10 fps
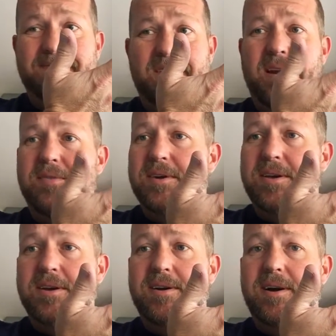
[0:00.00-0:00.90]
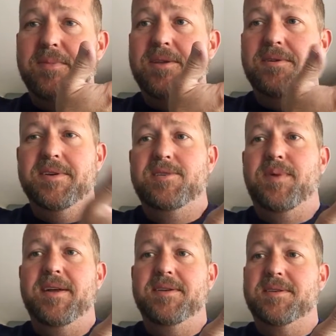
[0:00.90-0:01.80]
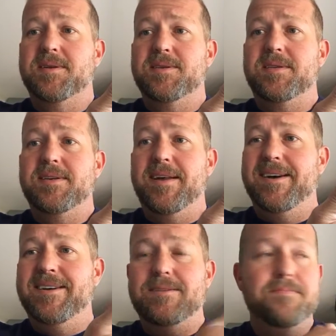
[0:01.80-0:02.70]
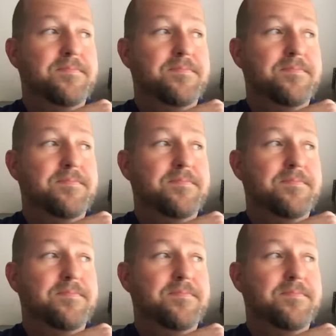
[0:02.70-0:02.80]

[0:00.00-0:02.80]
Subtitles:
I don't really care. I mean, the only spot that's going to see light